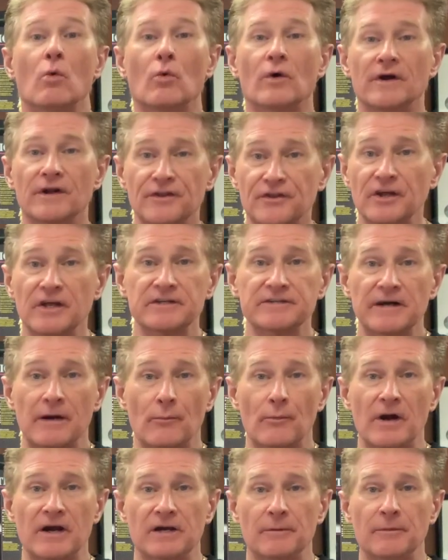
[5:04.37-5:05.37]
one of the things I
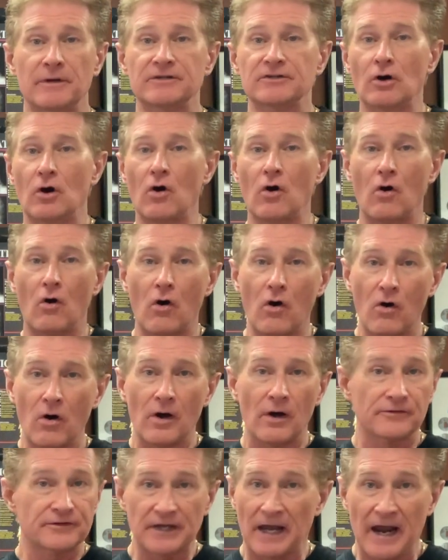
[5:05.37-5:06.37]
recommend
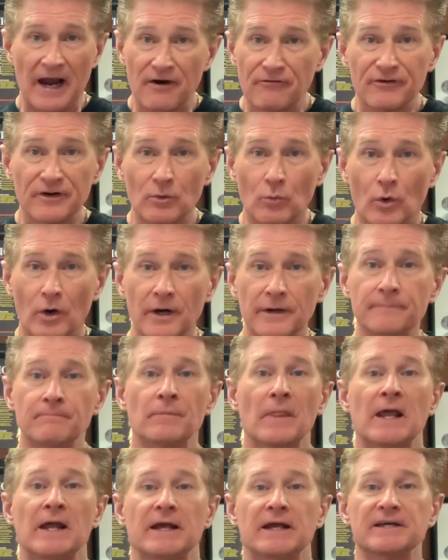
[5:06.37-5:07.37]
to
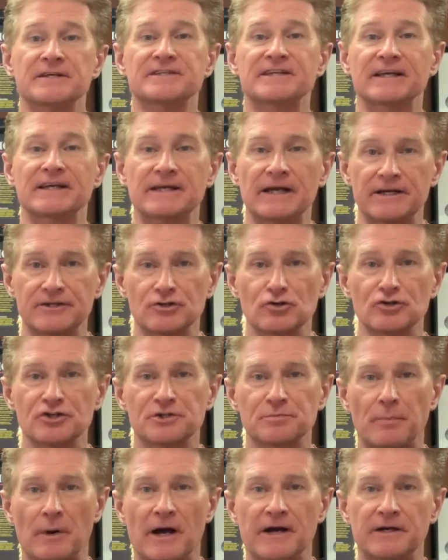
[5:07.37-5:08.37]
everyone is to get your
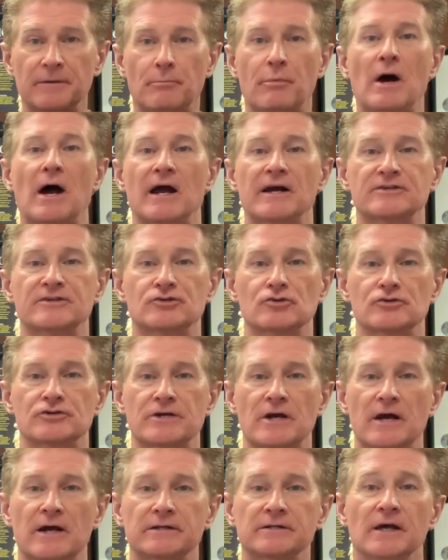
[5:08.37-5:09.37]
spine and posture
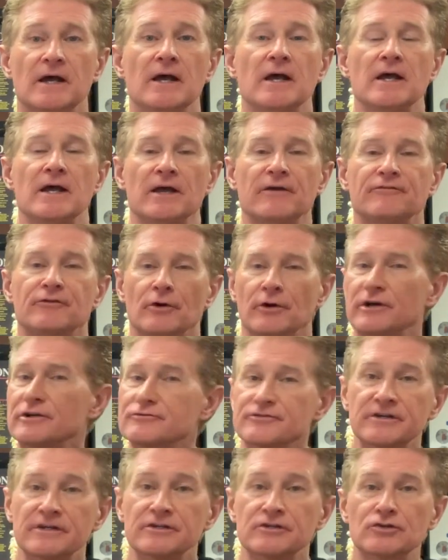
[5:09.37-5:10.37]
checked. If you're
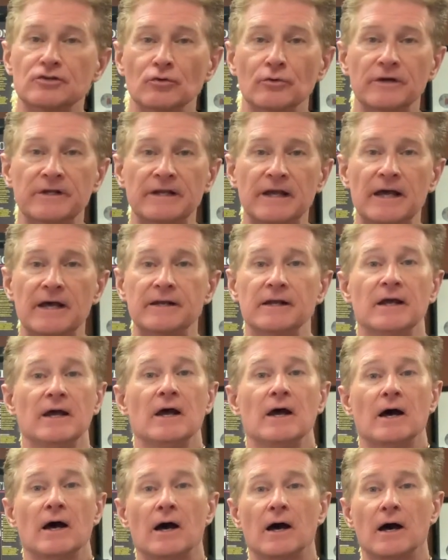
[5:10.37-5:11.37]
interested in doing that,
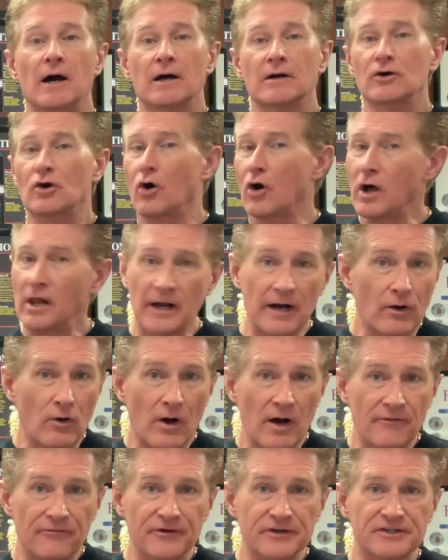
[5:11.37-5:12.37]
call our
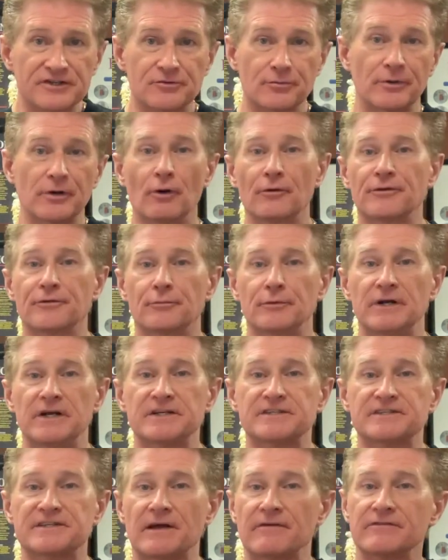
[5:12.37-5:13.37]
office,
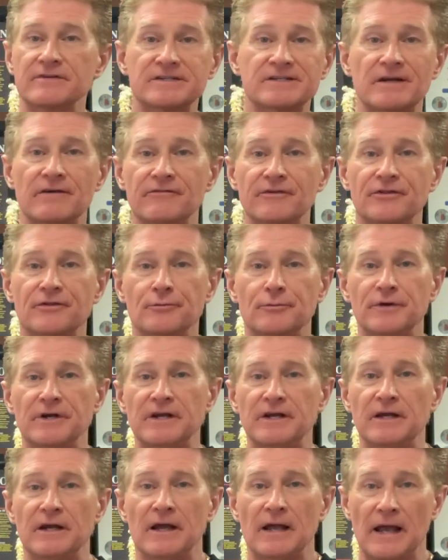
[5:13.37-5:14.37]

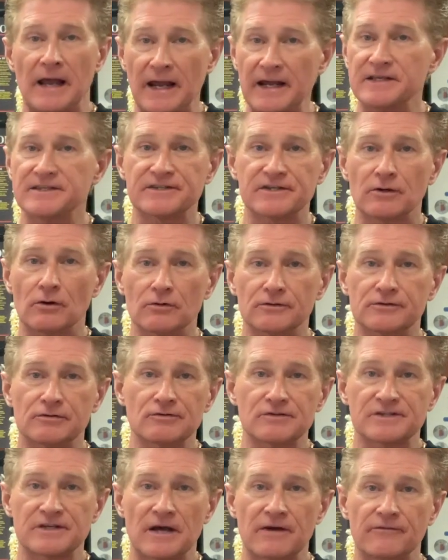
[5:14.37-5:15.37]

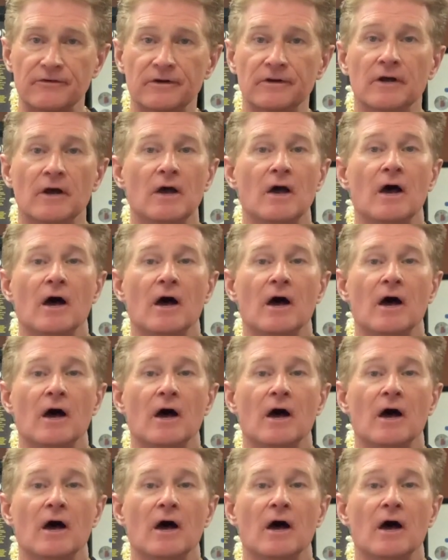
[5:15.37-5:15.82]
303-773-8027.